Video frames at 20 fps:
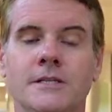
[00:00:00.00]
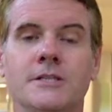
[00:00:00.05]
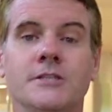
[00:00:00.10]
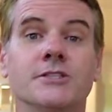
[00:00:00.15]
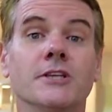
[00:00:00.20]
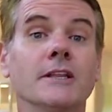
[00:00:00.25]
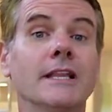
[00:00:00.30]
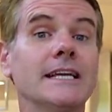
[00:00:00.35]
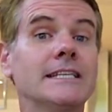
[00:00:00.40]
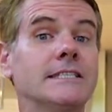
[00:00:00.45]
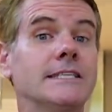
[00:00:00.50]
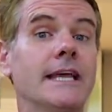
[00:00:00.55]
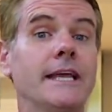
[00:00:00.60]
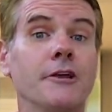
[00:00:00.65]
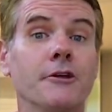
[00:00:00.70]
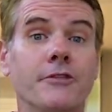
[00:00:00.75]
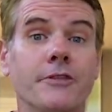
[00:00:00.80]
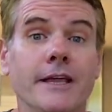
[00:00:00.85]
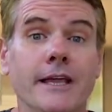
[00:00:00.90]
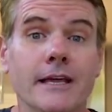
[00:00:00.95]
So let's say
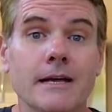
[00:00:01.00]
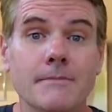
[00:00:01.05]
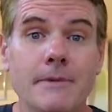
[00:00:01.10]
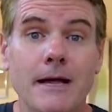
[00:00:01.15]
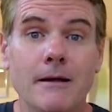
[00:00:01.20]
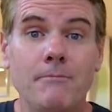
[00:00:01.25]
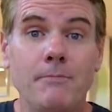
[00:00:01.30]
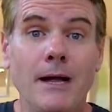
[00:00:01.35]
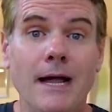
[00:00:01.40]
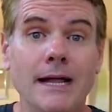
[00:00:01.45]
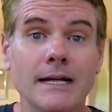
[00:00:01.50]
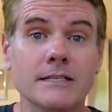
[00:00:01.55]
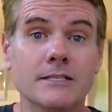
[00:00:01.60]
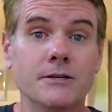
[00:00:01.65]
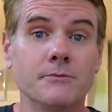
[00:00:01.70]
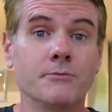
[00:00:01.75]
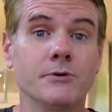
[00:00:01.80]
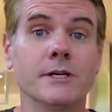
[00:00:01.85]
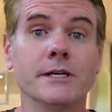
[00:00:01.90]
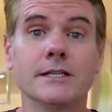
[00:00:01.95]
you're thinking about buying
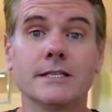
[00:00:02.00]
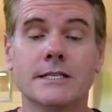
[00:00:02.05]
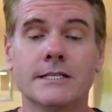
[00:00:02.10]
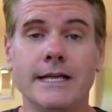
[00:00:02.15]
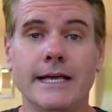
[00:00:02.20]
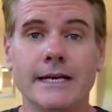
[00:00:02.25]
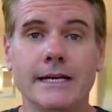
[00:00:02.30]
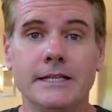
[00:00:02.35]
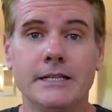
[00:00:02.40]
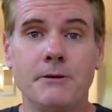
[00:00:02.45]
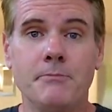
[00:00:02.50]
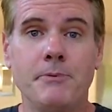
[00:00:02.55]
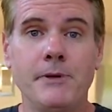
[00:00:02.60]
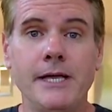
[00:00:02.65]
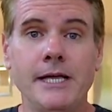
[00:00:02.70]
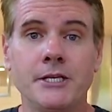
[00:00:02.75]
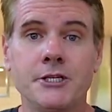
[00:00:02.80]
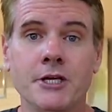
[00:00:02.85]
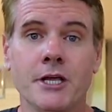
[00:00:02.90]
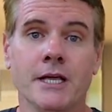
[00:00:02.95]
some real estate at the
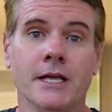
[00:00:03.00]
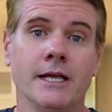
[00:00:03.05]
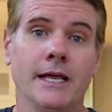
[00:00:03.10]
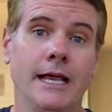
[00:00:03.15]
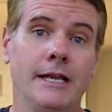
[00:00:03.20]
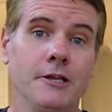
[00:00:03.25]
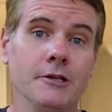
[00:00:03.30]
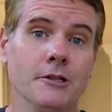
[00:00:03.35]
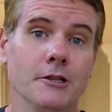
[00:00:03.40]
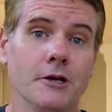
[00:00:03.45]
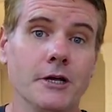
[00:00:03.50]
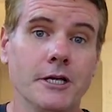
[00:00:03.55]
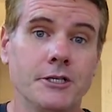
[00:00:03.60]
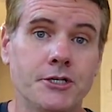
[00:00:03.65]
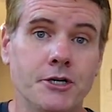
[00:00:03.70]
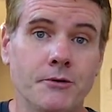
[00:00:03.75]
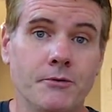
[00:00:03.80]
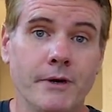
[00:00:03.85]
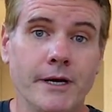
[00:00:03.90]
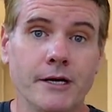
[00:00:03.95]
beach and you look at
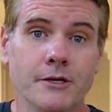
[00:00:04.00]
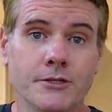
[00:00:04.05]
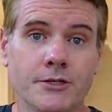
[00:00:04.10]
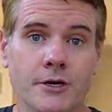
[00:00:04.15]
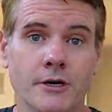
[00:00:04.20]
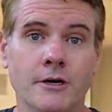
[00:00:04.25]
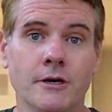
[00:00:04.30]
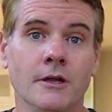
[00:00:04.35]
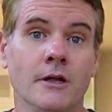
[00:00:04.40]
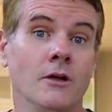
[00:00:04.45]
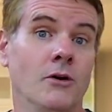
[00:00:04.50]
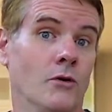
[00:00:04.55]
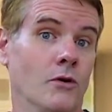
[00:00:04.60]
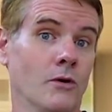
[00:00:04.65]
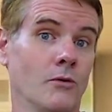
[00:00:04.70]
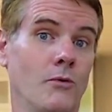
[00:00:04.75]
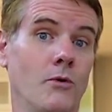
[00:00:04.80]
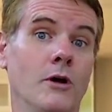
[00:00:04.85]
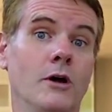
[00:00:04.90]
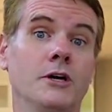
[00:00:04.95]
your realtor,
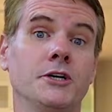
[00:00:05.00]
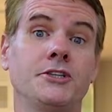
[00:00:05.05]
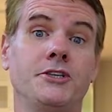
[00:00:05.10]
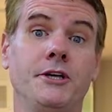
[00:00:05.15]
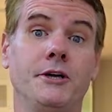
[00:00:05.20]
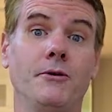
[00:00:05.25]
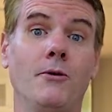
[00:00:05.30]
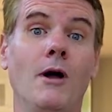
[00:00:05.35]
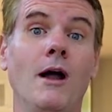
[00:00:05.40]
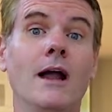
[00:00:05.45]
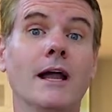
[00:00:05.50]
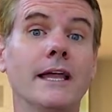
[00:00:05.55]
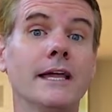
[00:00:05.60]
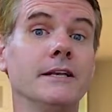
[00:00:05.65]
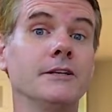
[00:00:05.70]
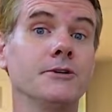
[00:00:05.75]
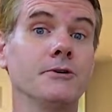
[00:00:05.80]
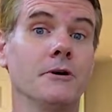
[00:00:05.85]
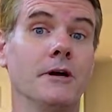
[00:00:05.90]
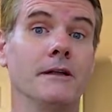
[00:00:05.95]
or worse, you walk
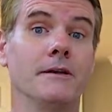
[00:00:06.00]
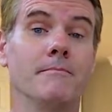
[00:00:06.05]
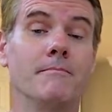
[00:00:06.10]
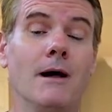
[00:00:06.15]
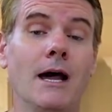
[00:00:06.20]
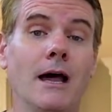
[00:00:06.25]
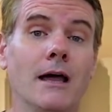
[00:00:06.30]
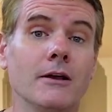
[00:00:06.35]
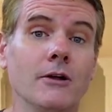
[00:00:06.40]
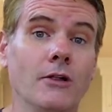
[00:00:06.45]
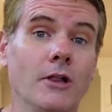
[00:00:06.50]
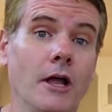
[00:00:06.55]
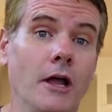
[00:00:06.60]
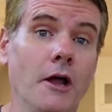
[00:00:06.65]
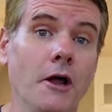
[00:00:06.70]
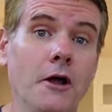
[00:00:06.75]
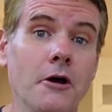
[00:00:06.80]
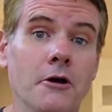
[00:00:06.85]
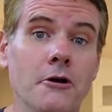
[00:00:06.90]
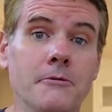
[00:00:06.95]
into a model
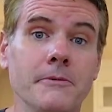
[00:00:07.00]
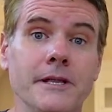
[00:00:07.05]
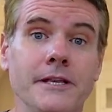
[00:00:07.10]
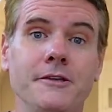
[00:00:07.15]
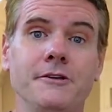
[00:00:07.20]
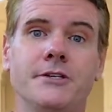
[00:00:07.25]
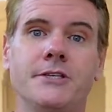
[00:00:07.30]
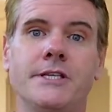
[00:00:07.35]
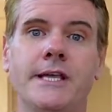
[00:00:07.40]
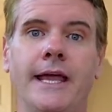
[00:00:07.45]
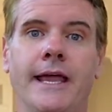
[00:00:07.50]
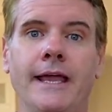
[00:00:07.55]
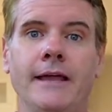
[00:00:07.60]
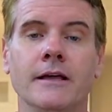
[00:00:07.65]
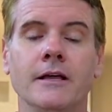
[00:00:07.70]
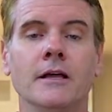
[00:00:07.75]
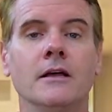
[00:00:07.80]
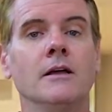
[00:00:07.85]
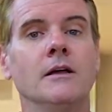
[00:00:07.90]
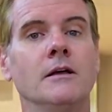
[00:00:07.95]
home and you say,
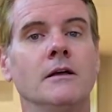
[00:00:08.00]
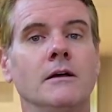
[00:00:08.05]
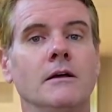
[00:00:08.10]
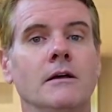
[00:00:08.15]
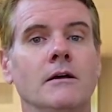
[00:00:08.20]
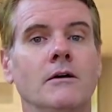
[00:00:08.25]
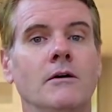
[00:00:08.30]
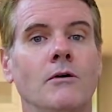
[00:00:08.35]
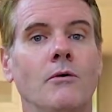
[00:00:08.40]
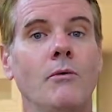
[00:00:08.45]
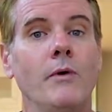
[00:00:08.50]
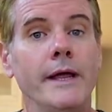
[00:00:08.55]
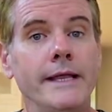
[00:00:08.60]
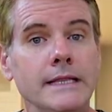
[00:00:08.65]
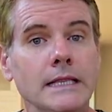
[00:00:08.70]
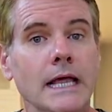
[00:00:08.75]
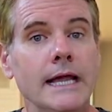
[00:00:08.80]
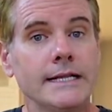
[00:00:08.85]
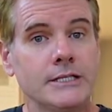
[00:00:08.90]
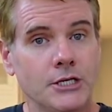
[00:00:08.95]
we'd
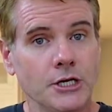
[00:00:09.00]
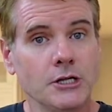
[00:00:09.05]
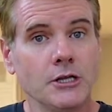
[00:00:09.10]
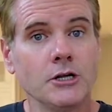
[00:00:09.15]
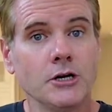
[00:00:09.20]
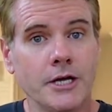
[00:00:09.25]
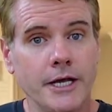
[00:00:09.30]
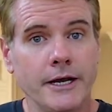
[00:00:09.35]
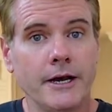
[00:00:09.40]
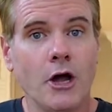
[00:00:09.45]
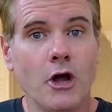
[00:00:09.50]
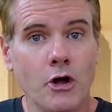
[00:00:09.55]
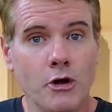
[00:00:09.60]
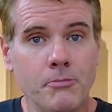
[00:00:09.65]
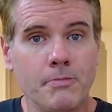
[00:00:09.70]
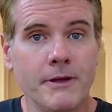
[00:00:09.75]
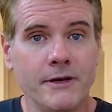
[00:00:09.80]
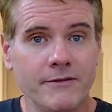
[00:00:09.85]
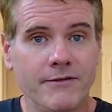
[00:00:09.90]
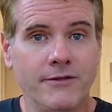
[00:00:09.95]
like to look at
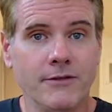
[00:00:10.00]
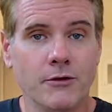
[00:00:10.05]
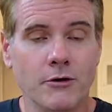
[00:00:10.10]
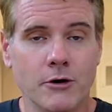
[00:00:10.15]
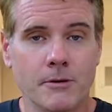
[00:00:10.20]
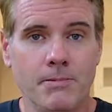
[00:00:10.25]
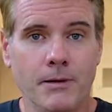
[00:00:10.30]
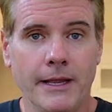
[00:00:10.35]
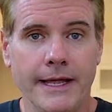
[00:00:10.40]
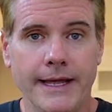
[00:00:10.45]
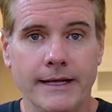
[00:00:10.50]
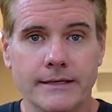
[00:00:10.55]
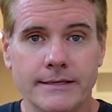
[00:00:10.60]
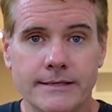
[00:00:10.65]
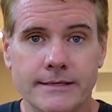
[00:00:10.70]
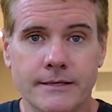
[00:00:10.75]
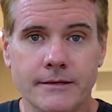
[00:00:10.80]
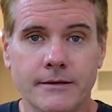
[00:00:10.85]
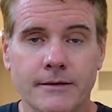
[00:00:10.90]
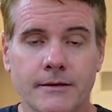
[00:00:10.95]
open floor
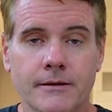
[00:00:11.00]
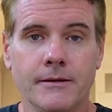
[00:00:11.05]
plans.